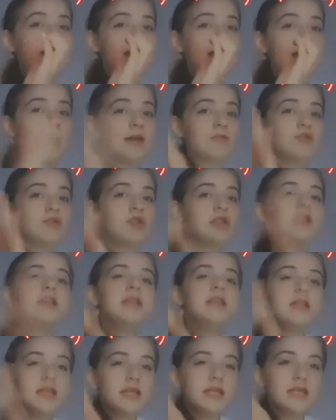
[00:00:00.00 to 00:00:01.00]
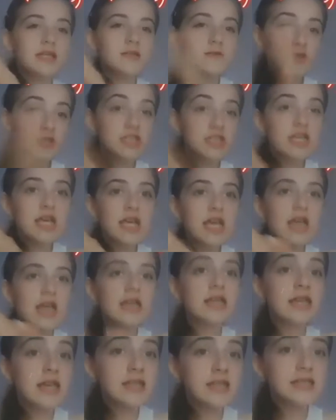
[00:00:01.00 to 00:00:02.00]
I'm gonna eat these for tea. And
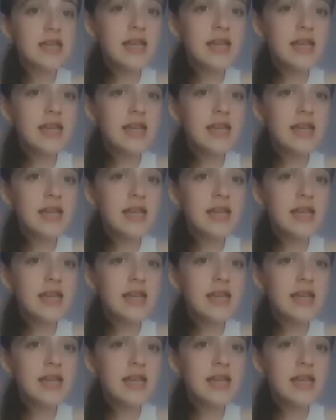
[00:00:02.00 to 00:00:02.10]
yes I